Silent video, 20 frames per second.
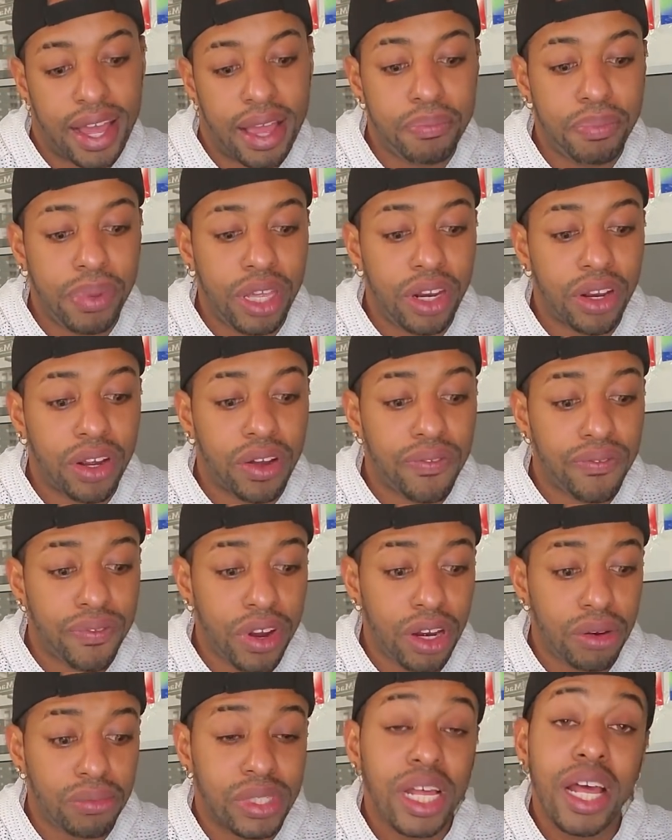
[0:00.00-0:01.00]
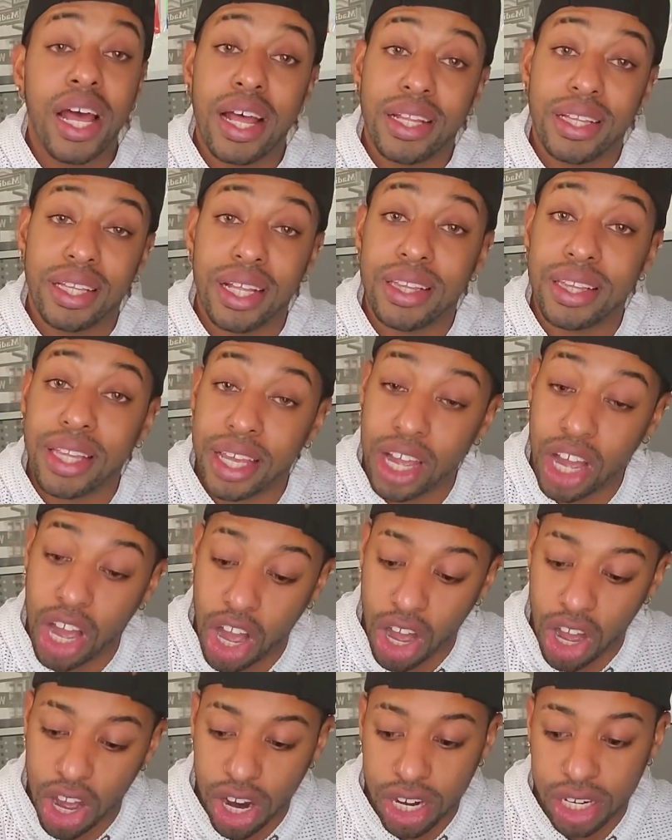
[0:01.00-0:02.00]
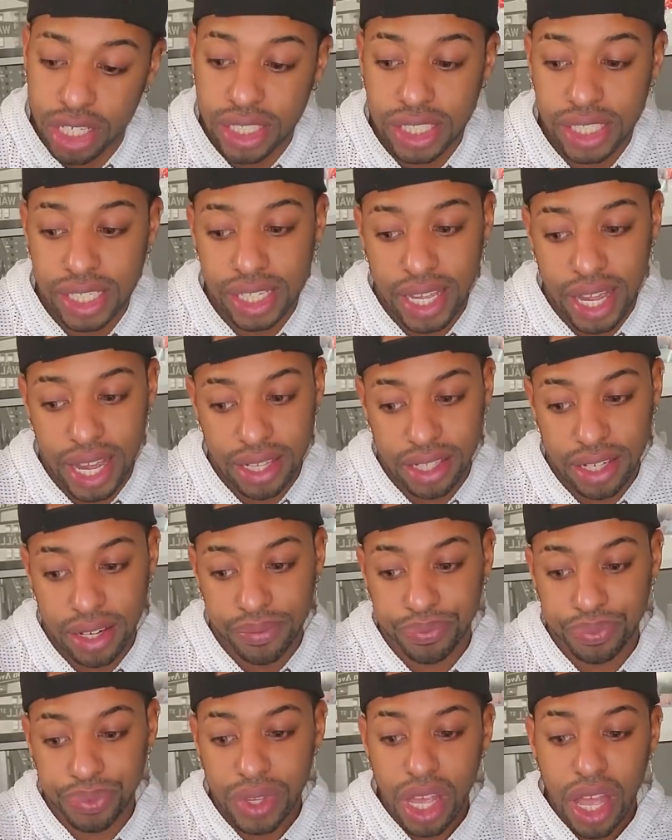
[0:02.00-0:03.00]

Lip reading: and Peter confirms that they are together.